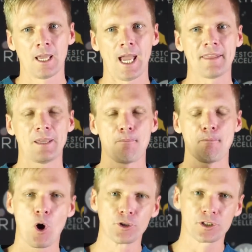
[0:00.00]
And then
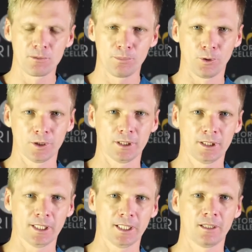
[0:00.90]
most
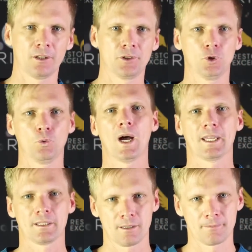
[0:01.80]
importantly, you
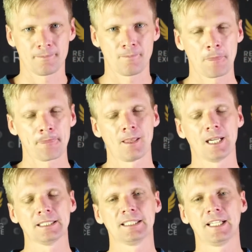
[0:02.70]
wait
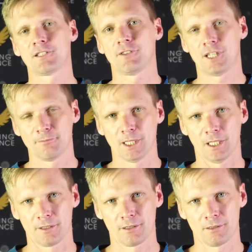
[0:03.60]
at least 5
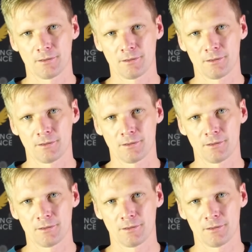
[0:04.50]
minutes.